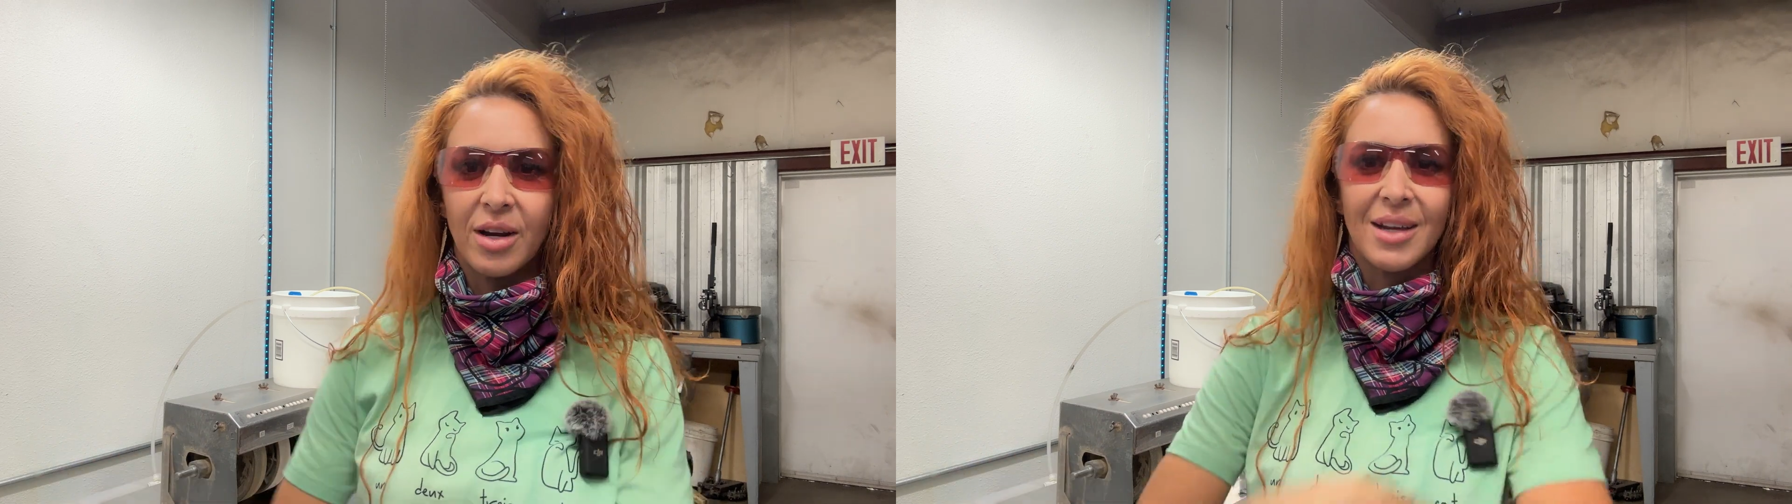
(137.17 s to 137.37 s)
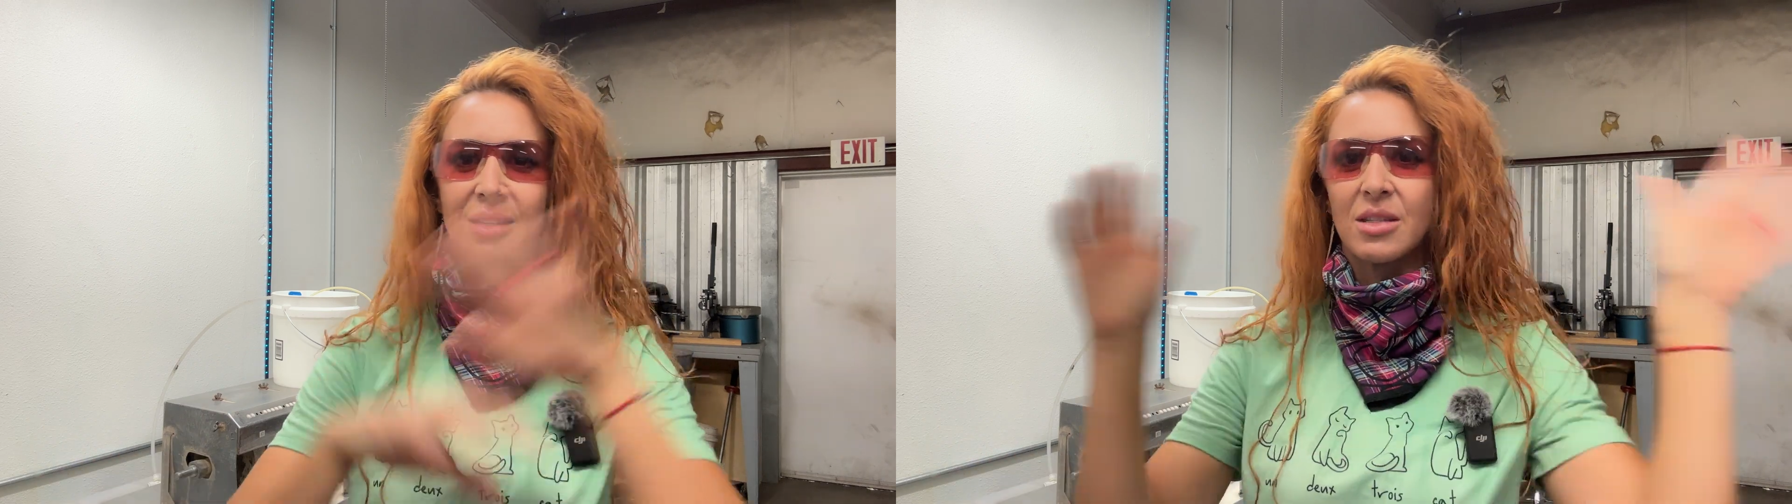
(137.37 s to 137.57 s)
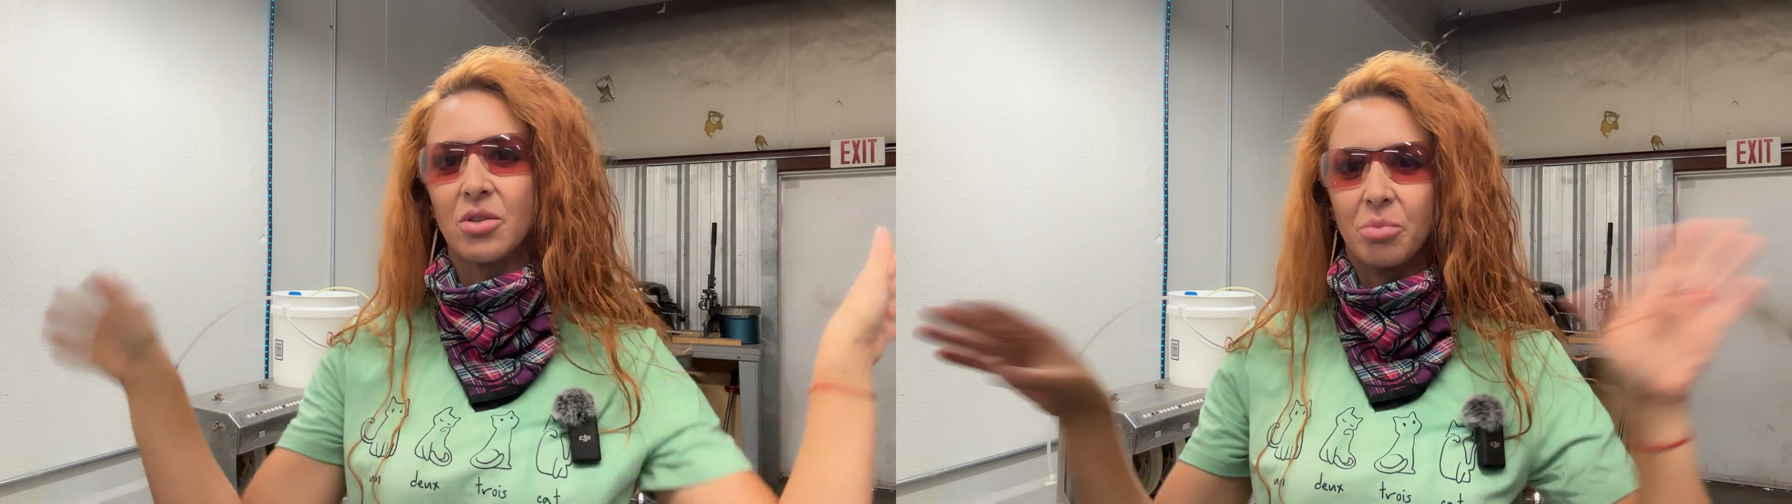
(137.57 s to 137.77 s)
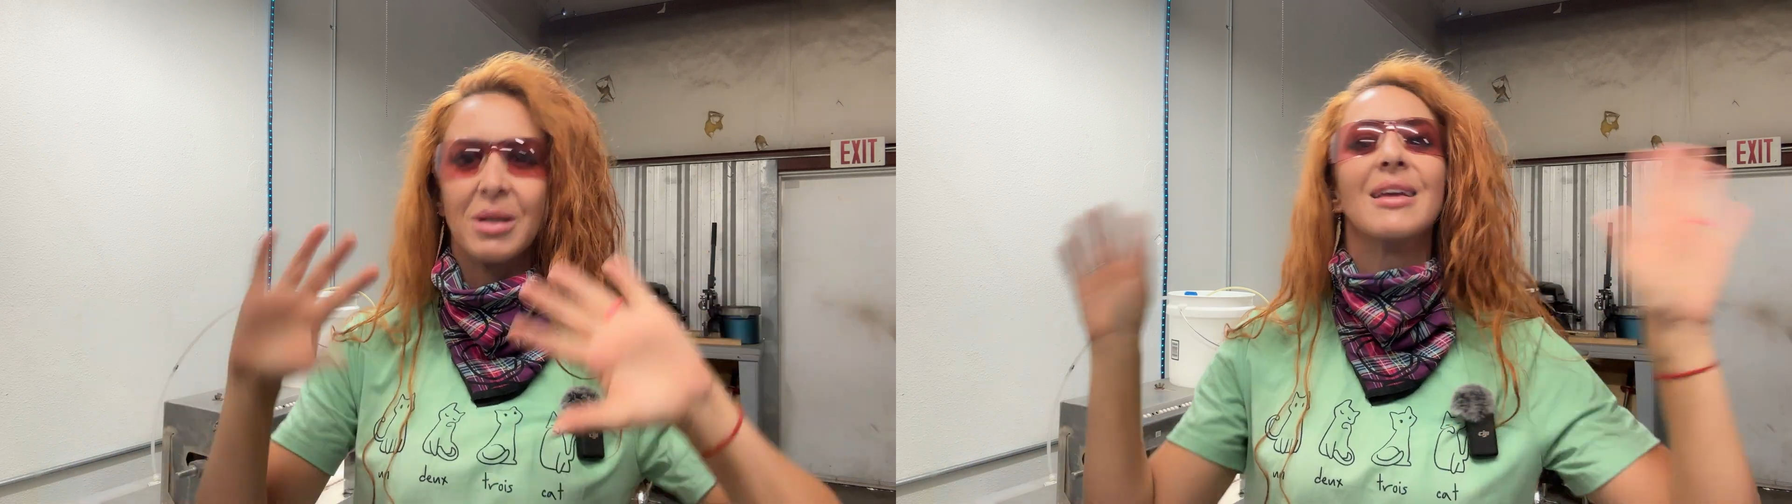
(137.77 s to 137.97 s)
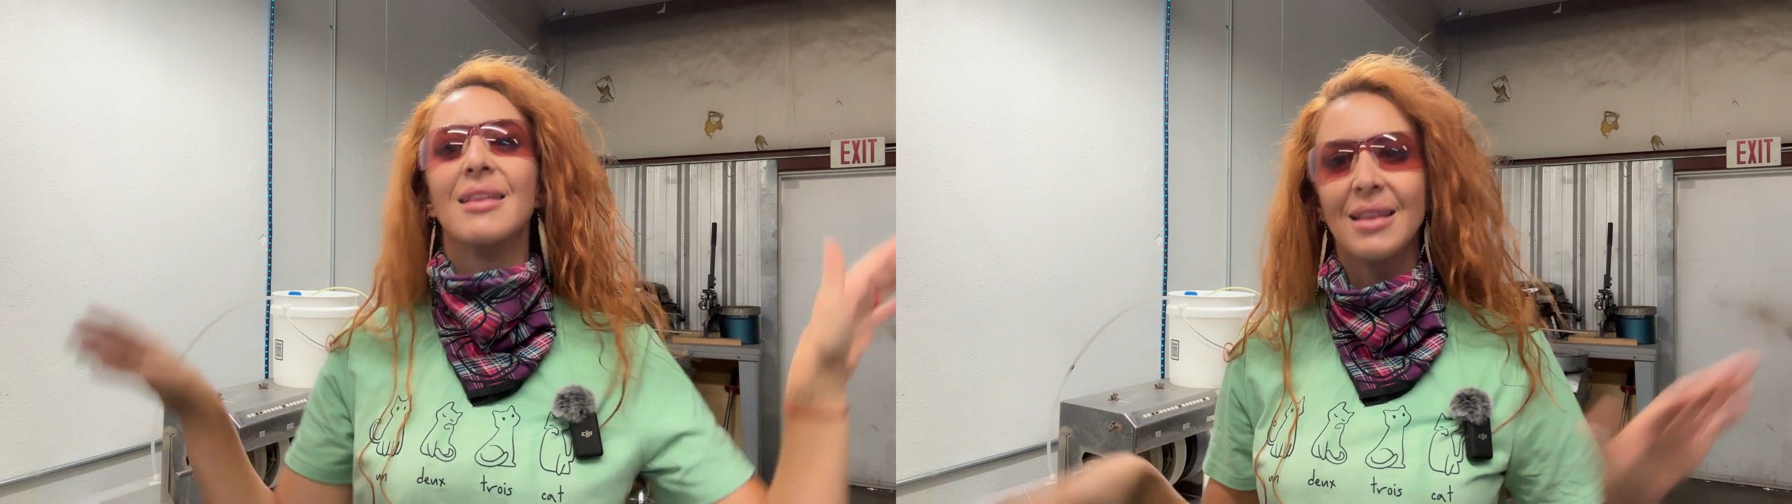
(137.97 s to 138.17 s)
it can still
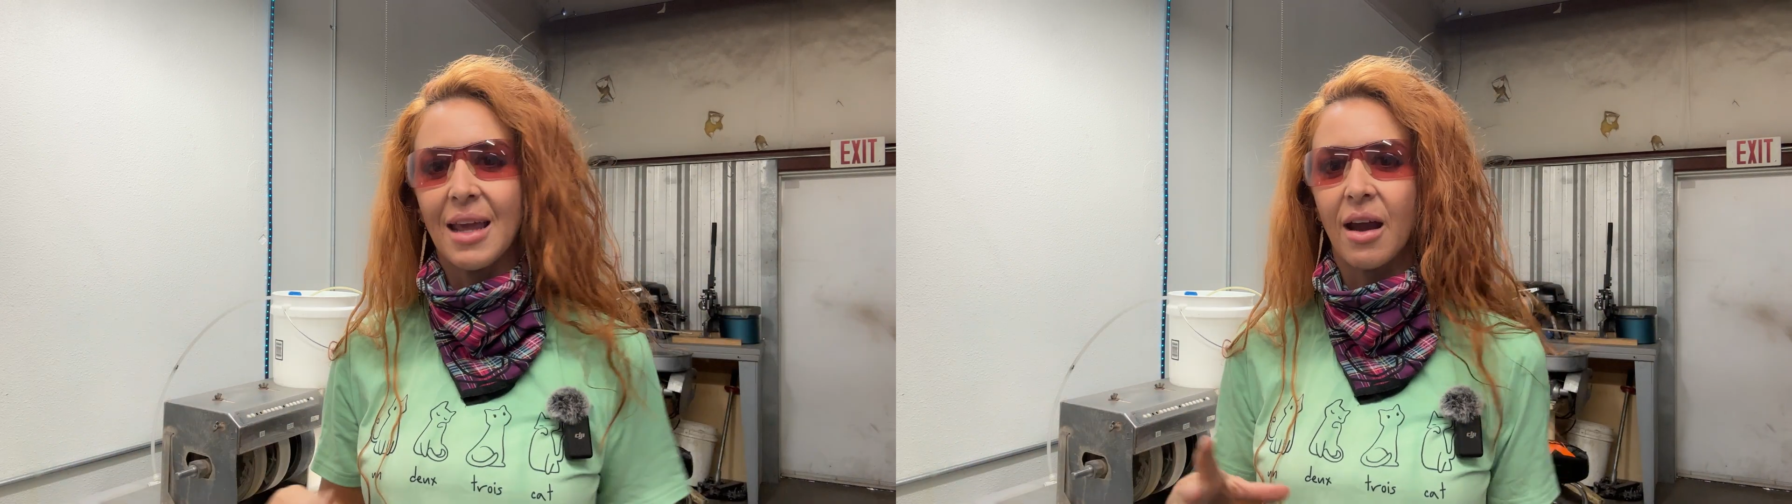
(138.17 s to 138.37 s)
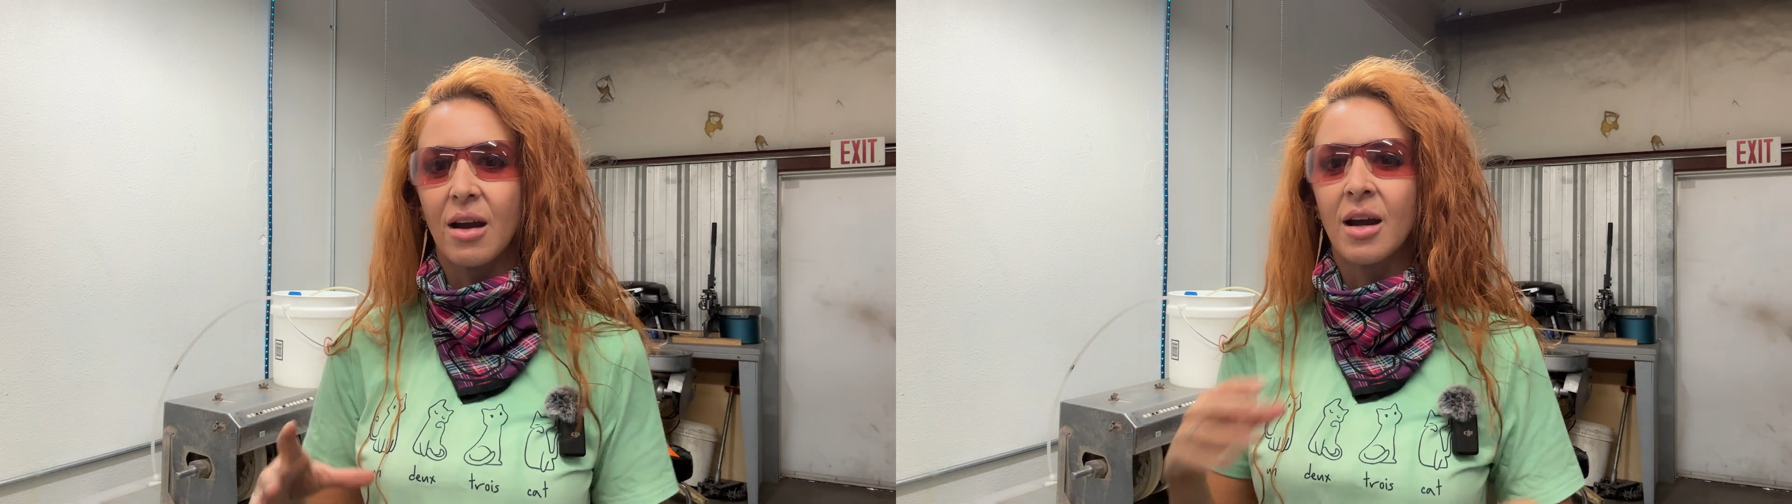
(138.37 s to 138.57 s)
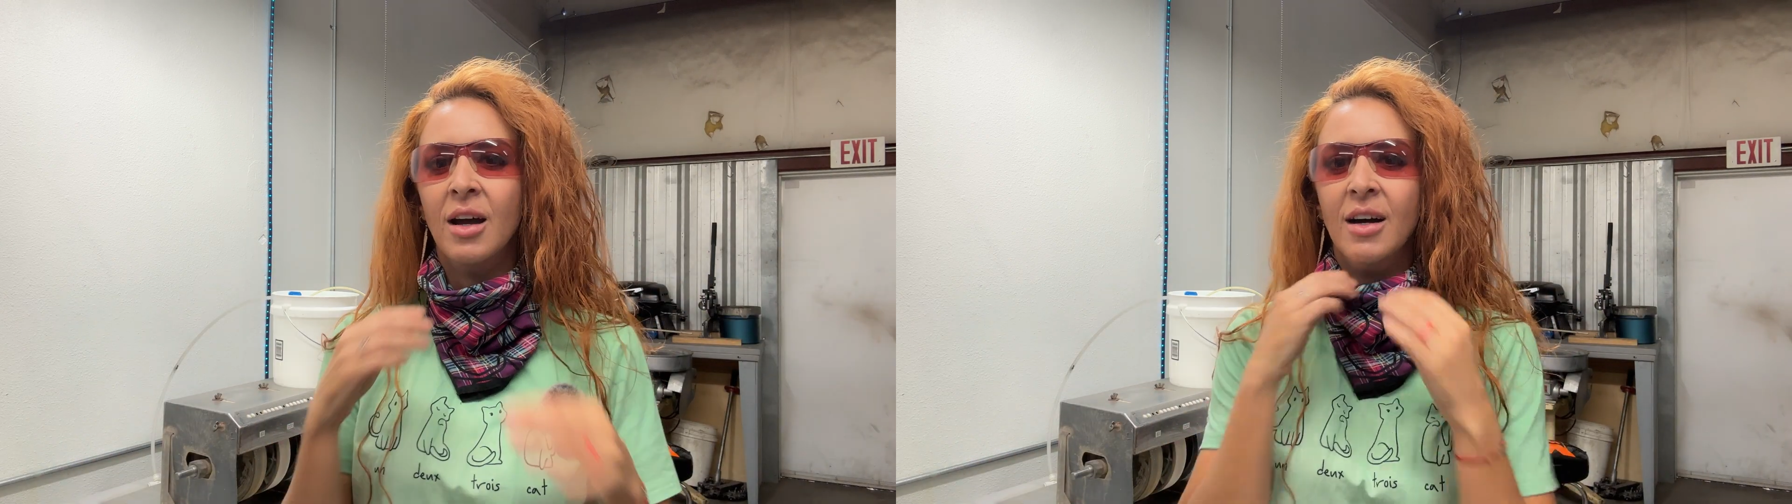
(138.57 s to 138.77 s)
be in the air.